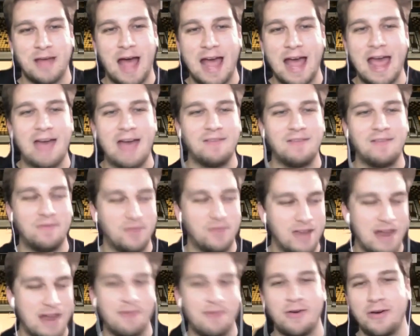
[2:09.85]
I had
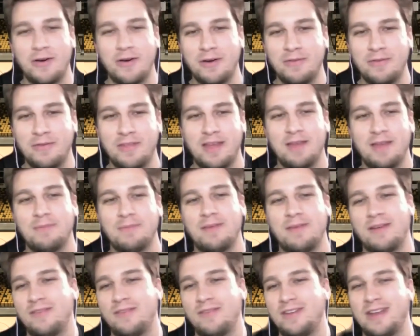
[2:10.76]
never heard of them.
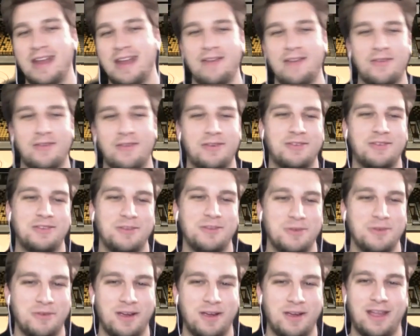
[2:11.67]
I never
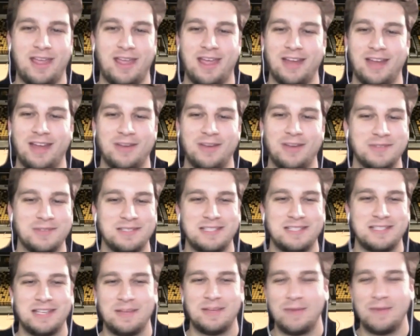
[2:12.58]
knew Grand Canyon was a
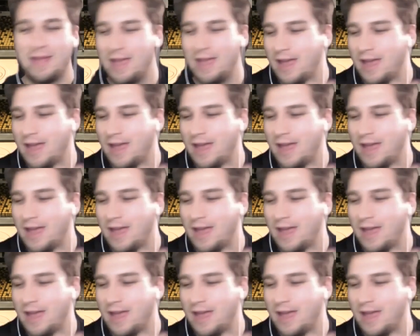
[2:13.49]
team.